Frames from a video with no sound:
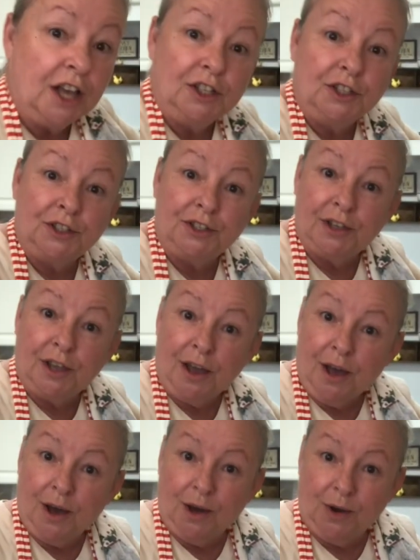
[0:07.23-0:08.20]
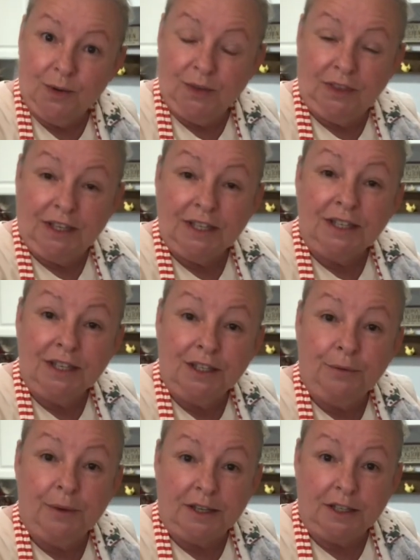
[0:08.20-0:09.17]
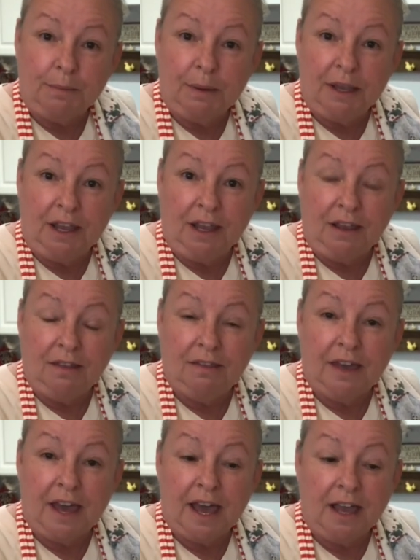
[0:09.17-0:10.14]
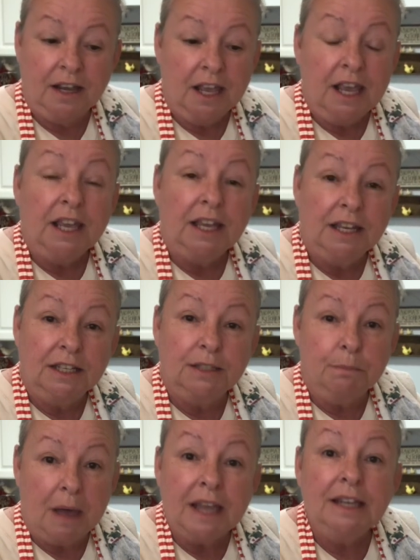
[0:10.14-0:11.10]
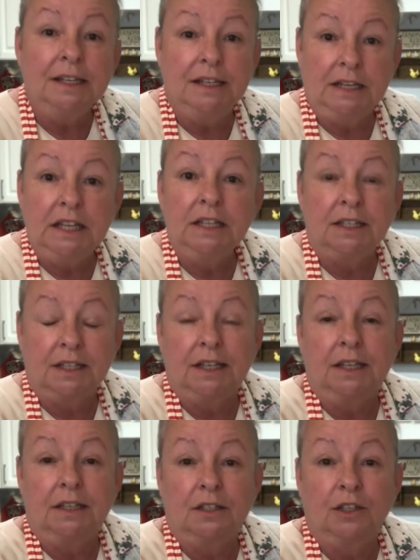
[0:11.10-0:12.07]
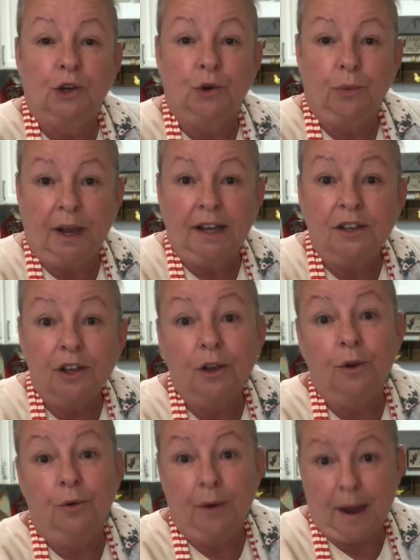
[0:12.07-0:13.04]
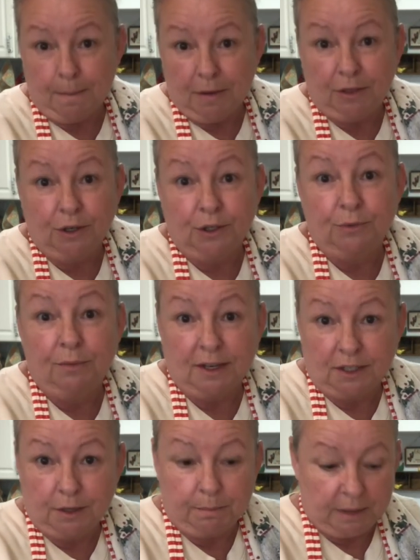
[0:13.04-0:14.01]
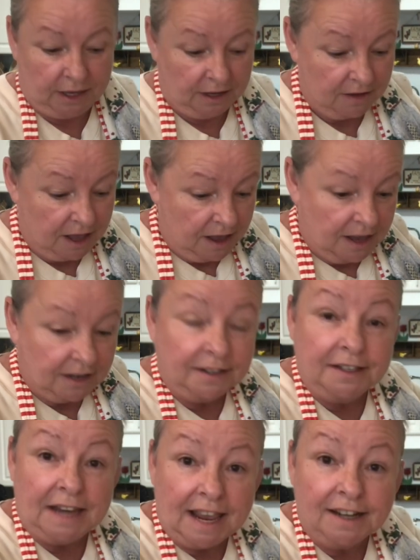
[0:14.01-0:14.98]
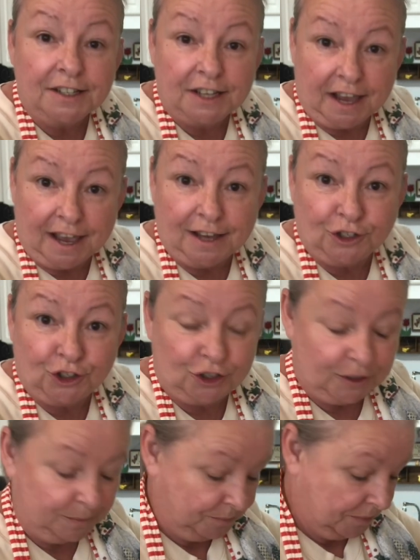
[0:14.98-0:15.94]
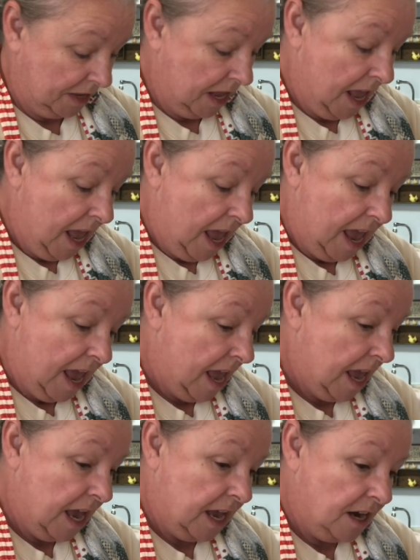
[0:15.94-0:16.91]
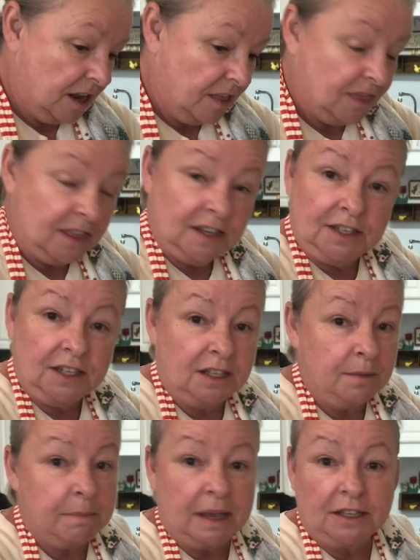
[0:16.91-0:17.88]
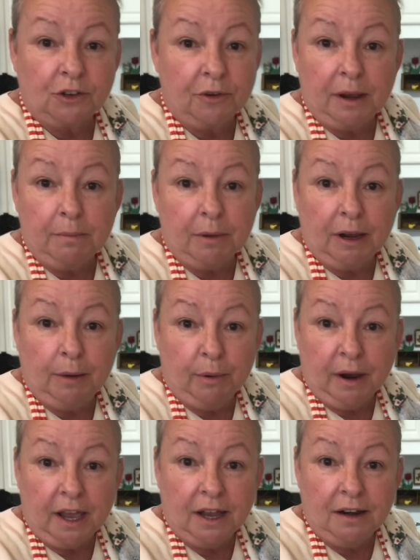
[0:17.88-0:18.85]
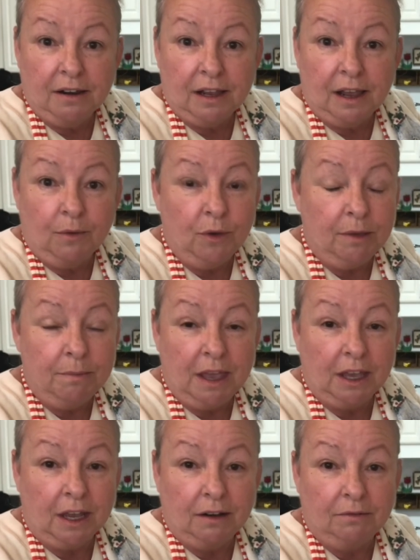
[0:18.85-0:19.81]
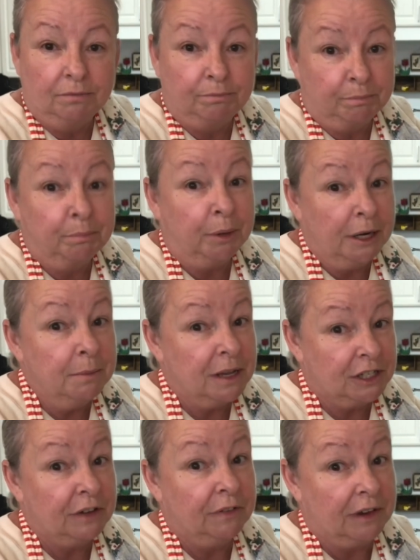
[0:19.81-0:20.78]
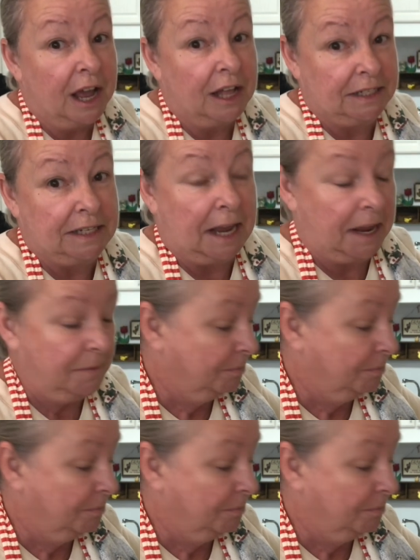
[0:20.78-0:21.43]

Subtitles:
So this is a recipe that is my niece's great-grandmother's recipe, Nana Tash. And this is the best cranberry bread, and we make it pretty much every holiday.